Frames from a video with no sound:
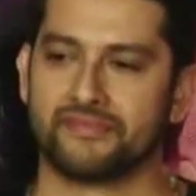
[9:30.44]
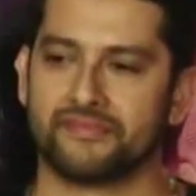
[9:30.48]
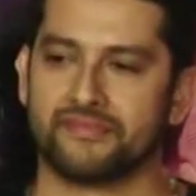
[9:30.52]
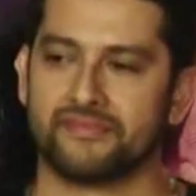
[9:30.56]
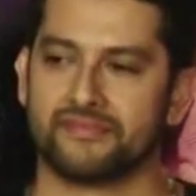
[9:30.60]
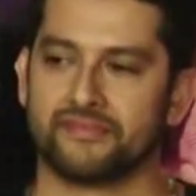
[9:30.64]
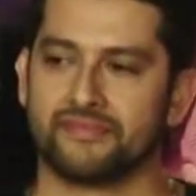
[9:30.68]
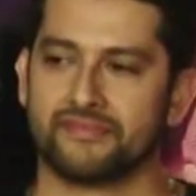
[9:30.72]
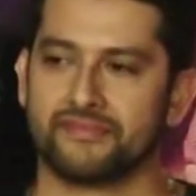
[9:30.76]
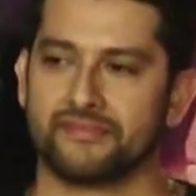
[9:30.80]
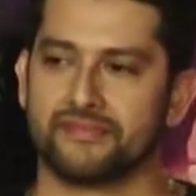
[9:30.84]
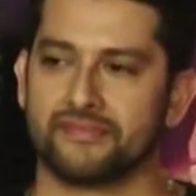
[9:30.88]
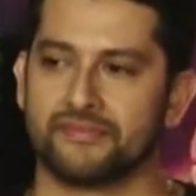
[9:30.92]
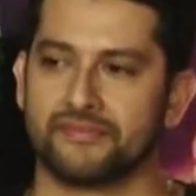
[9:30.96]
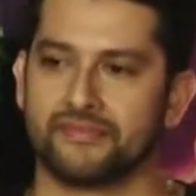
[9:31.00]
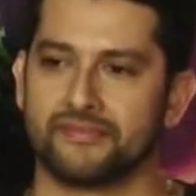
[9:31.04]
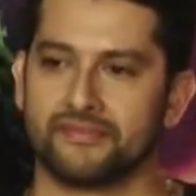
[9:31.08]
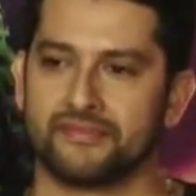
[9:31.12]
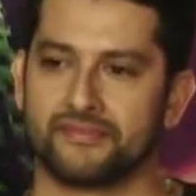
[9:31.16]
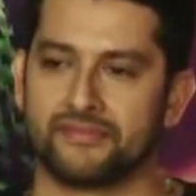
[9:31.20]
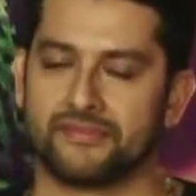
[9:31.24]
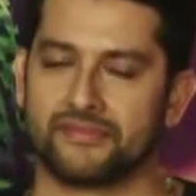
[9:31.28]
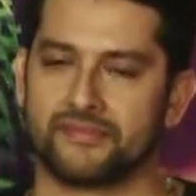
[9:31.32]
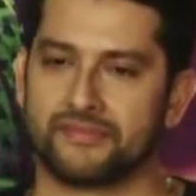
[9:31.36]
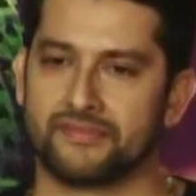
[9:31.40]

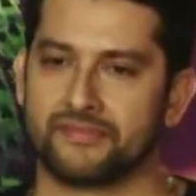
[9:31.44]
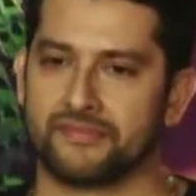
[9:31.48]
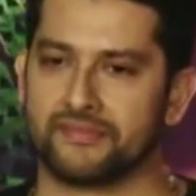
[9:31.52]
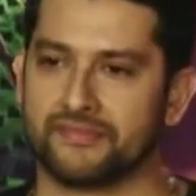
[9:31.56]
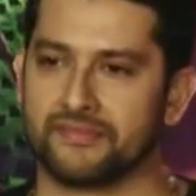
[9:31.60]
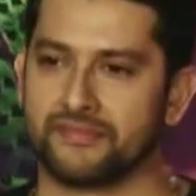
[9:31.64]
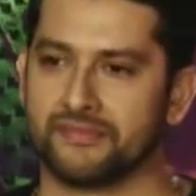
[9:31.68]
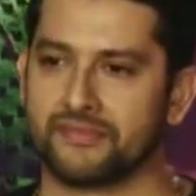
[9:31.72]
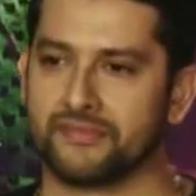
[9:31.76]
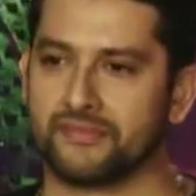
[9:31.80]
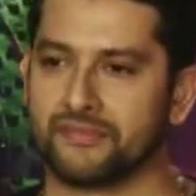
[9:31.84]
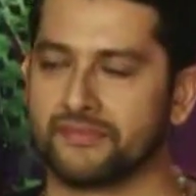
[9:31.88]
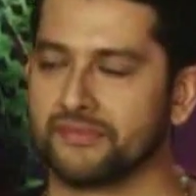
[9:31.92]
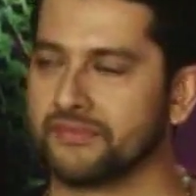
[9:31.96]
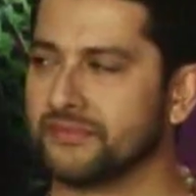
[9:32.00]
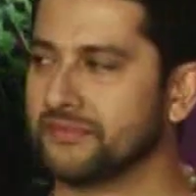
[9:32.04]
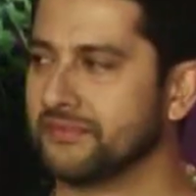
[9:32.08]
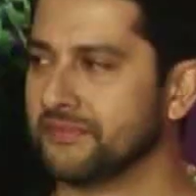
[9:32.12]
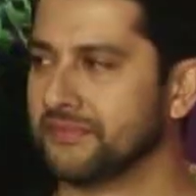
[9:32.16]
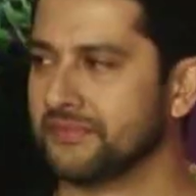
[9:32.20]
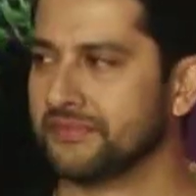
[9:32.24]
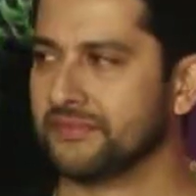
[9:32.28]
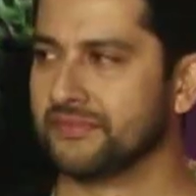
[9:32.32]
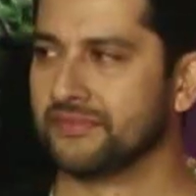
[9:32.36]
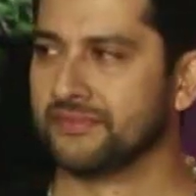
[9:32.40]

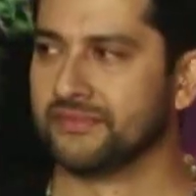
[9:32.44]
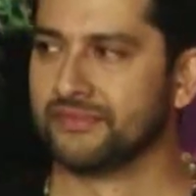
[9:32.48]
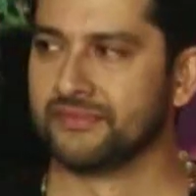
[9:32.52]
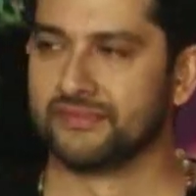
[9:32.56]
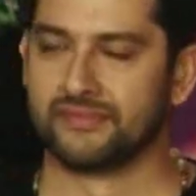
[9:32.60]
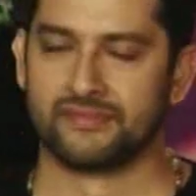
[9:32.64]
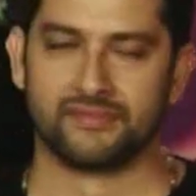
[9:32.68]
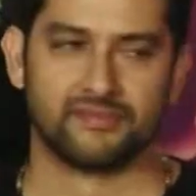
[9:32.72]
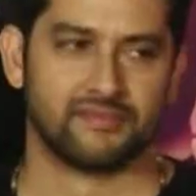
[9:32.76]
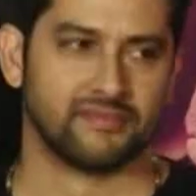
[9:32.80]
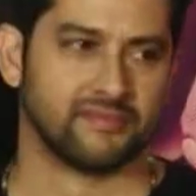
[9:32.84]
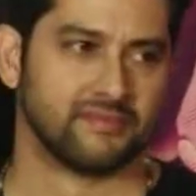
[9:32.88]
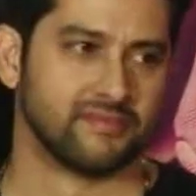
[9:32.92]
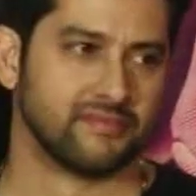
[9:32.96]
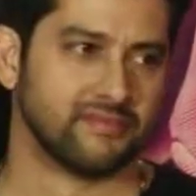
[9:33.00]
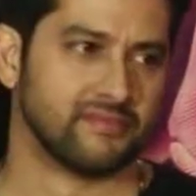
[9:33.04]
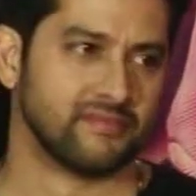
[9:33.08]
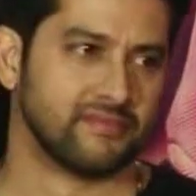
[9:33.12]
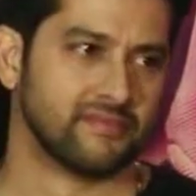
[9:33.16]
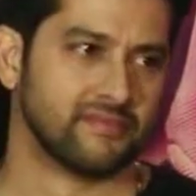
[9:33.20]
(silent)